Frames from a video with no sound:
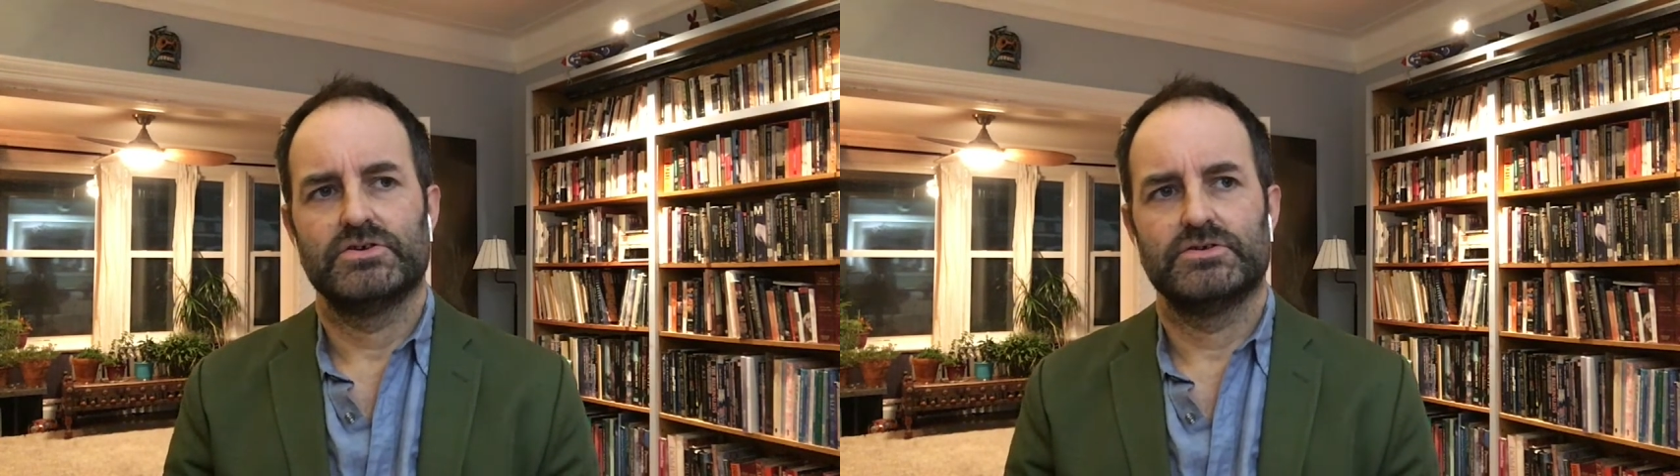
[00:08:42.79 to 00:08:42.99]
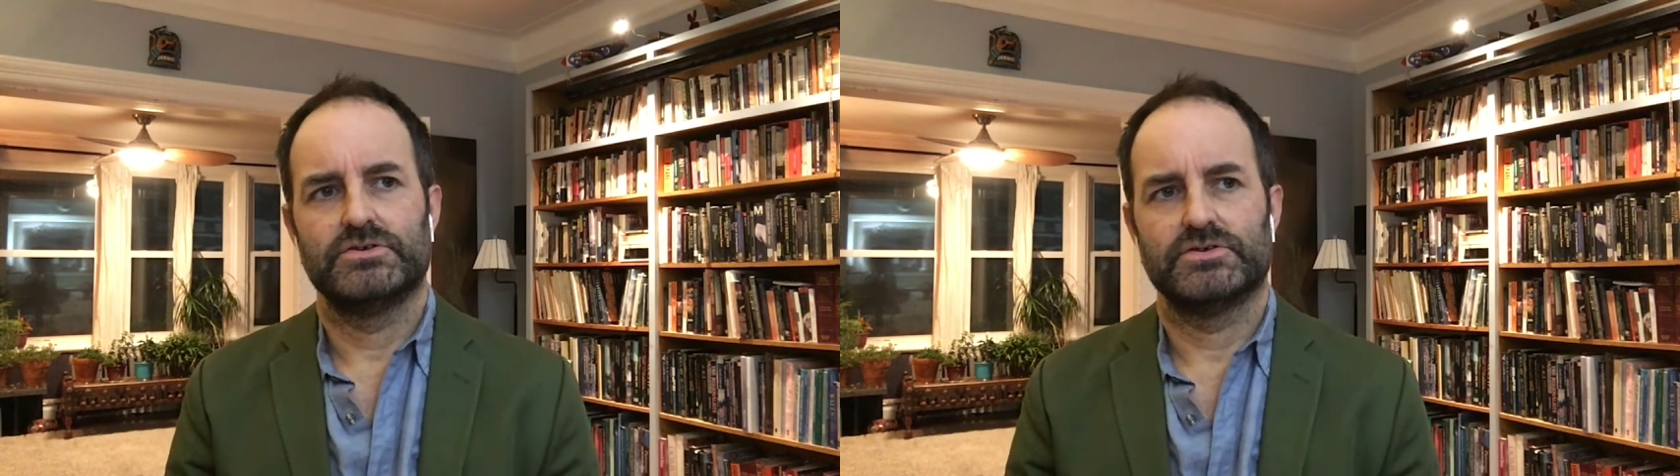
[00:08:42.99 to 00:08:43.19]

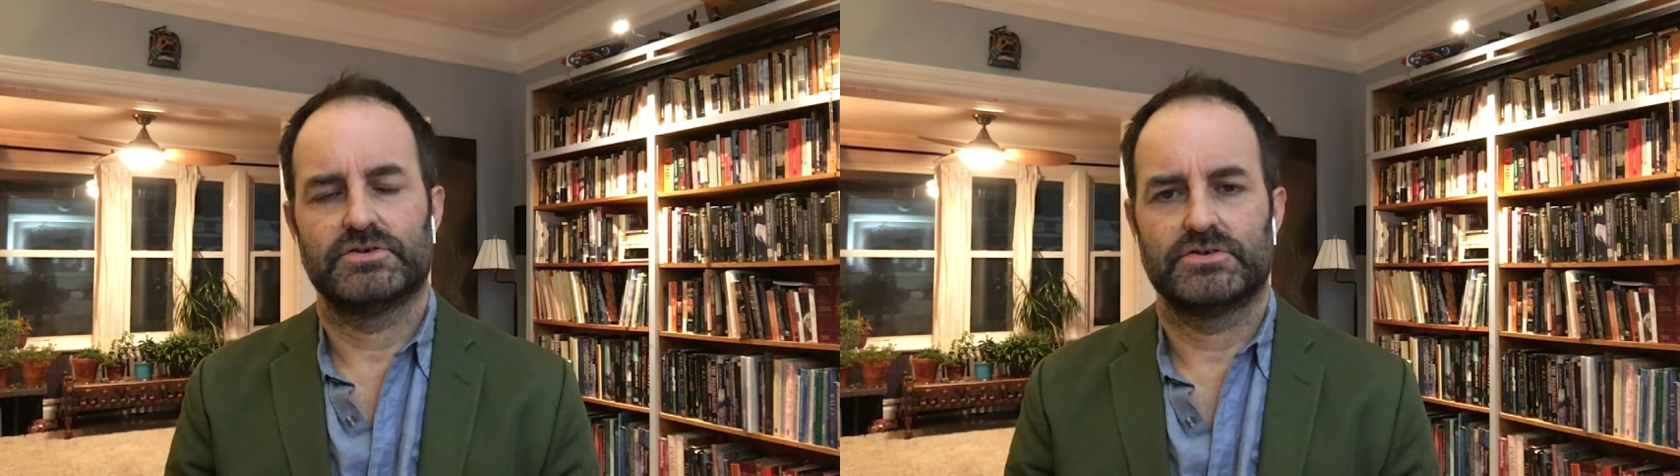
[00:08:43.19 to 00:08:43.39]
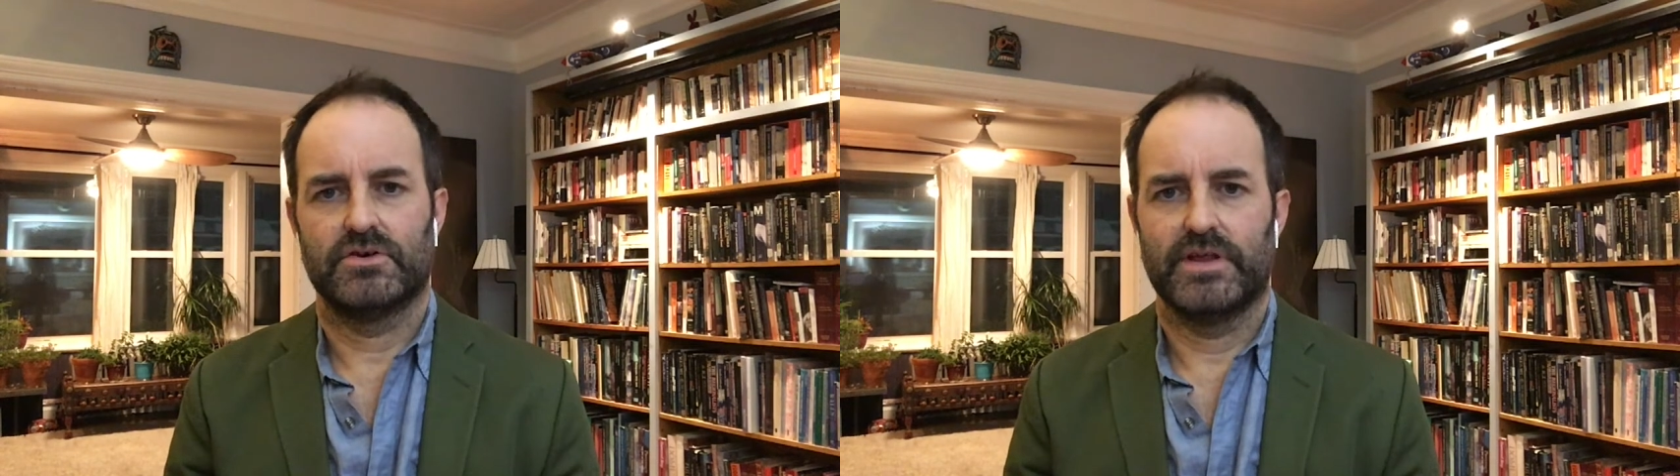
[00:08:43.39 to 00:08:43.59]

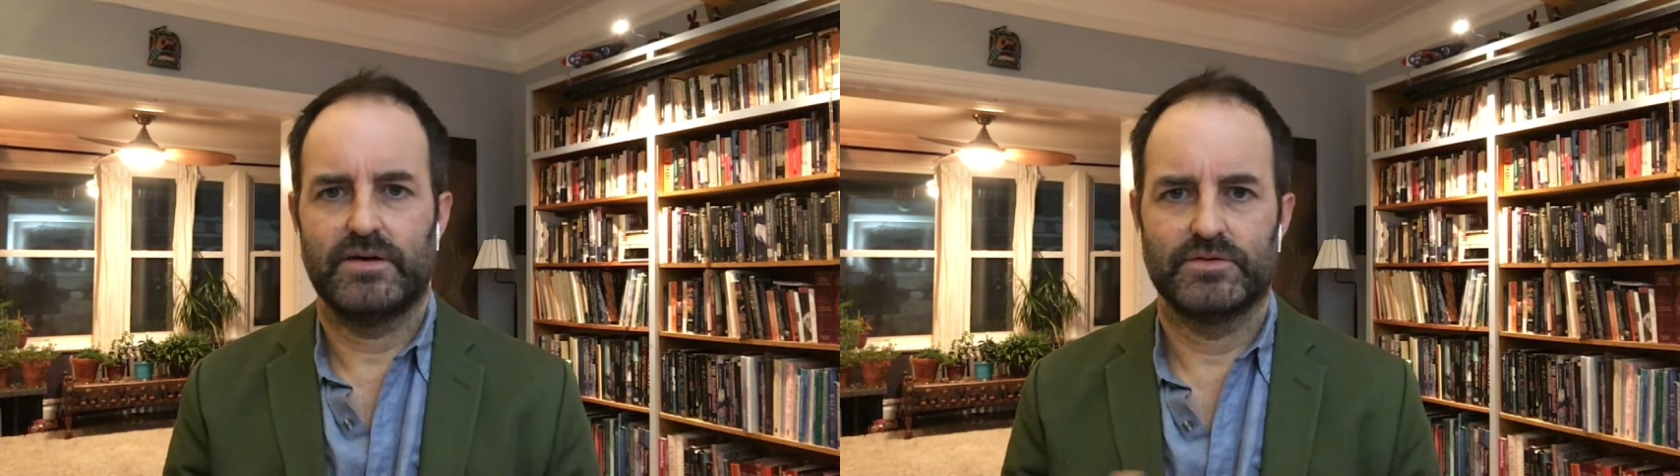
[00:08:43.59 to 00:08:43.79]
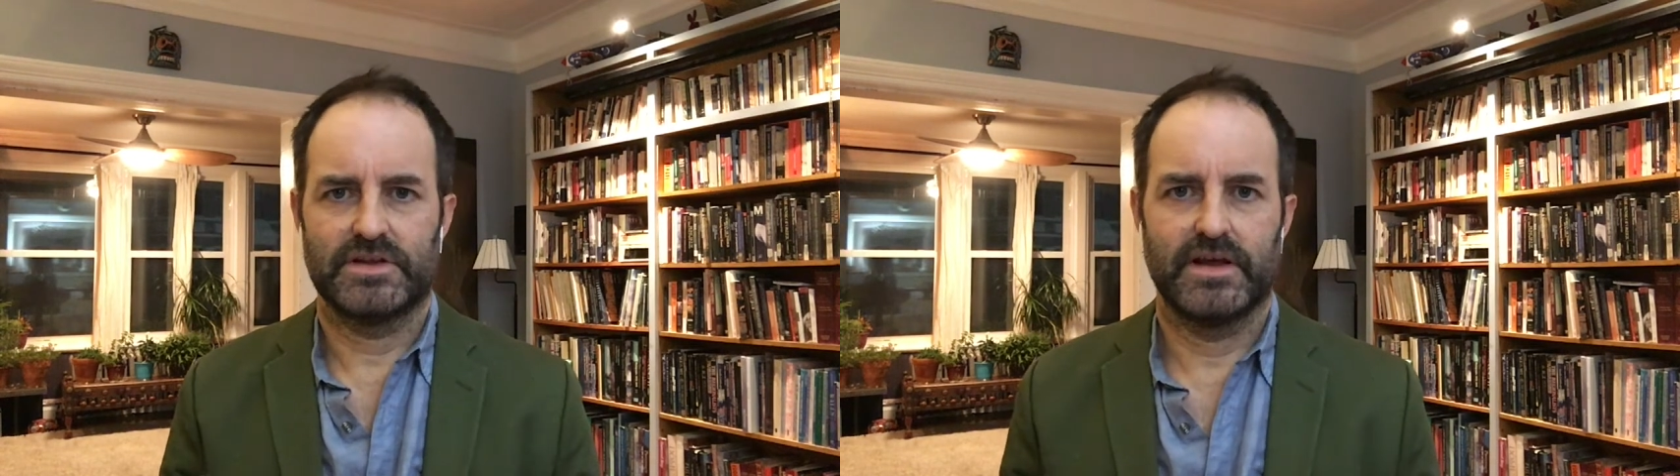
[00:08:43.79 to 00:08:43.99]
So that
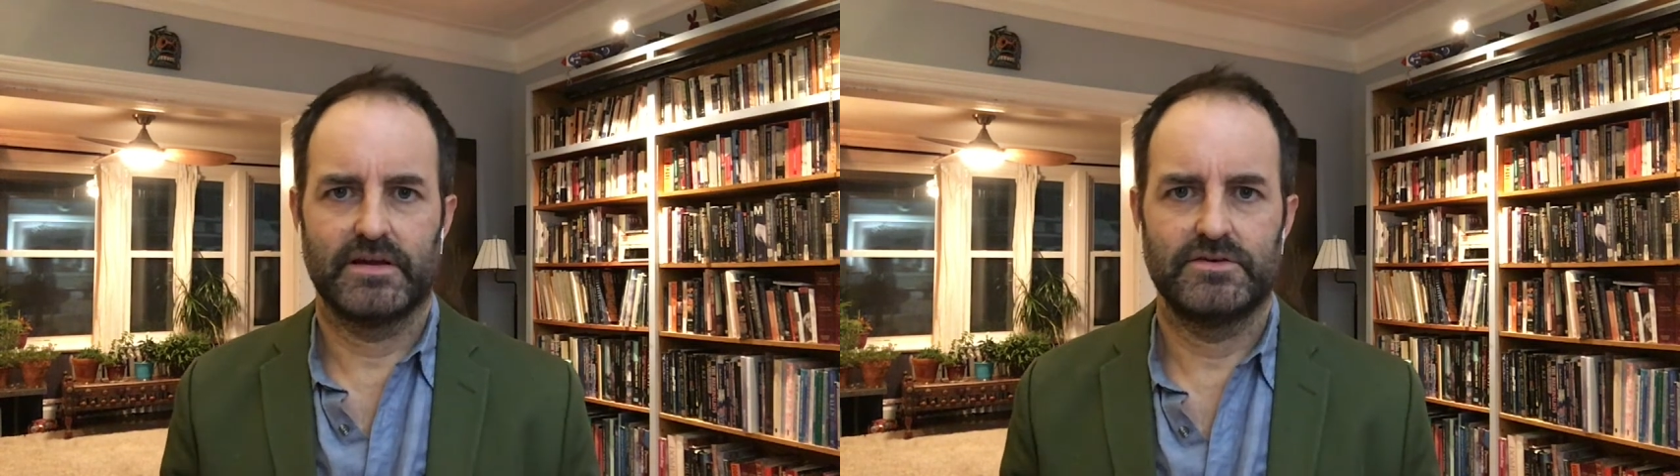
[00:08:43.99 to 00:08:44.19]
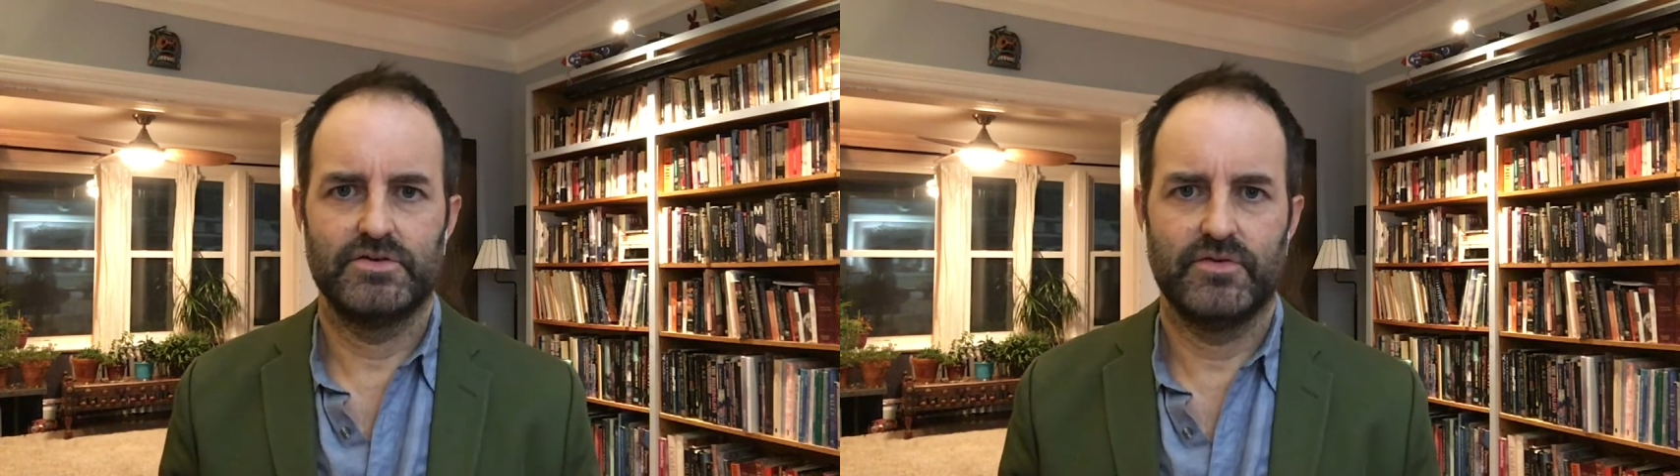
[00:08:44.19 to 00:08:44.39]
was like
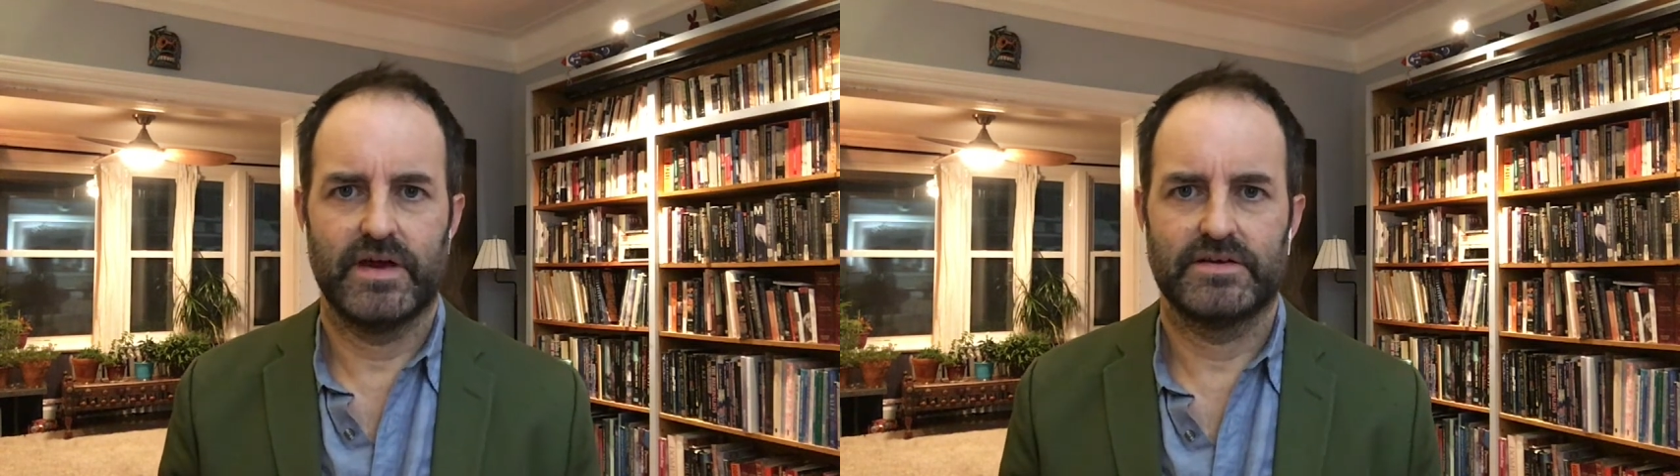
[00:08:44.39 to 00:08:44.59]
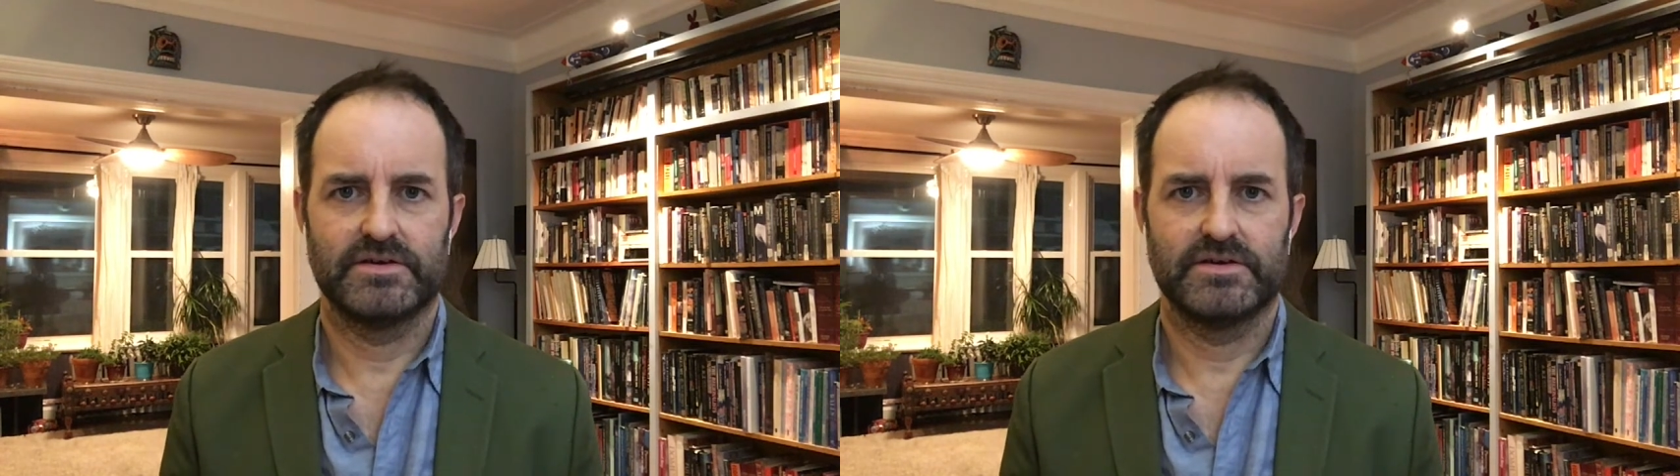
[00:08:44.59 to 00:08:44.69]
2,000